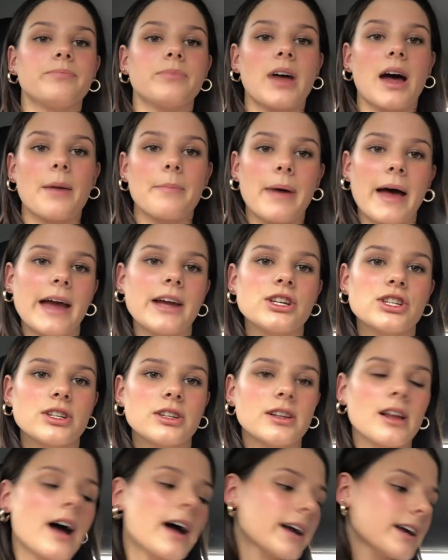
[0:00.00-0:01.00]
I'm
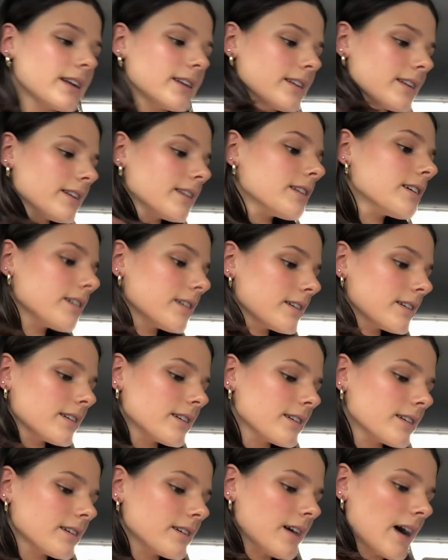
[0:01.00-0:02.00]
patient. I can,
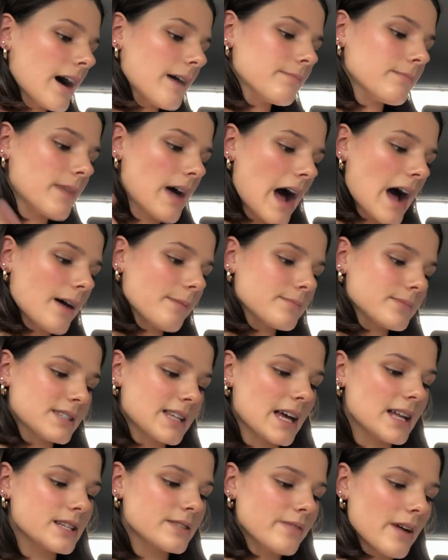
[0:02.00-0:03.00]
I'm, I'm
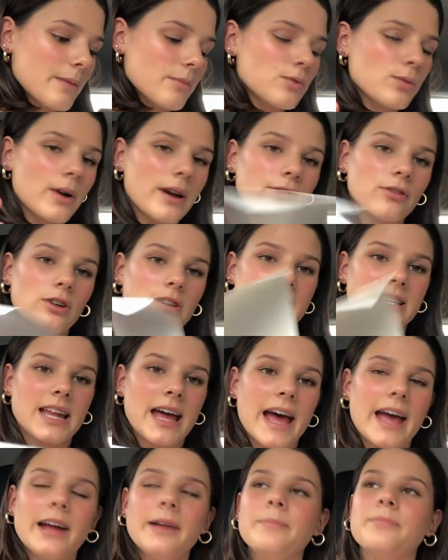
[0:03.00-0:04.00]
satisfied with what I've got
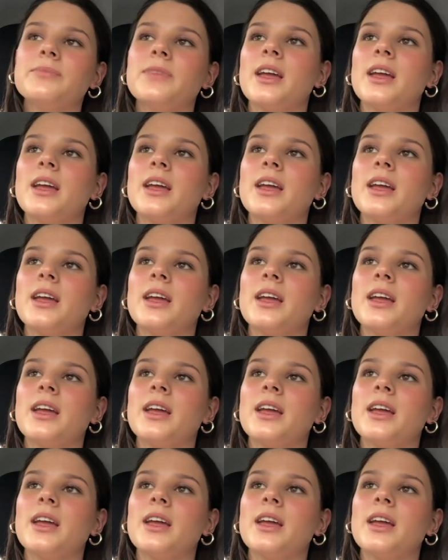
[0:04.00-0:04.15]
today.